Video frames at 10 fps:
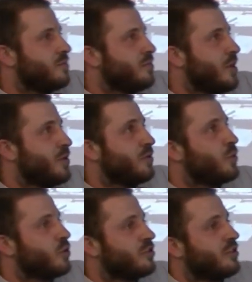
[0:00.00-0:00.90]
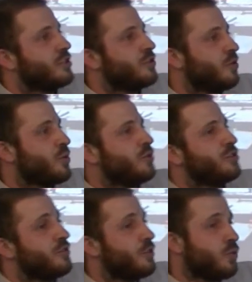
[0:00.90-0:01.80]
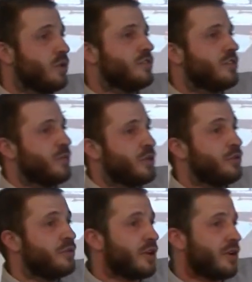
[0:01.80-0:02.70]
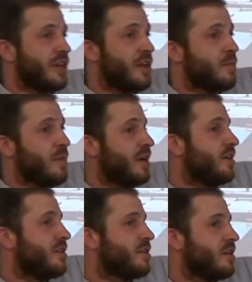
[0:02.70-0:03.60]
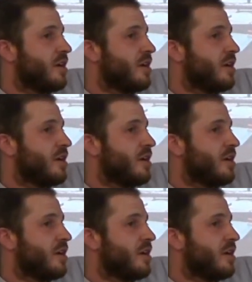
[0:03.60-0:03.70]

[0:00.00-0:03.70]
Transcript: maybe a more traditional approach. If you want something, you go and get it made,